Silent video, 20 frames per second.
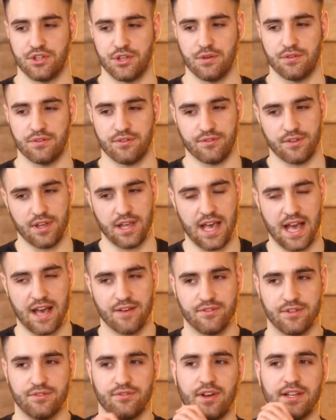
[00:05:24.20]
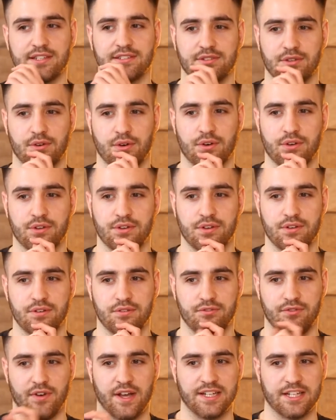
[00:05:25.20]
you have advice on
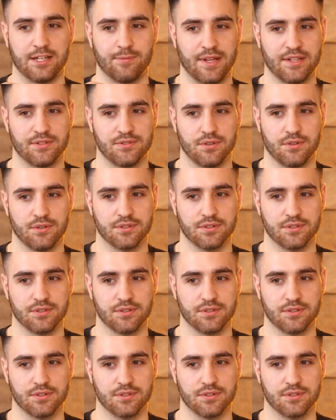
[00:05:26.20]
finding a mentor?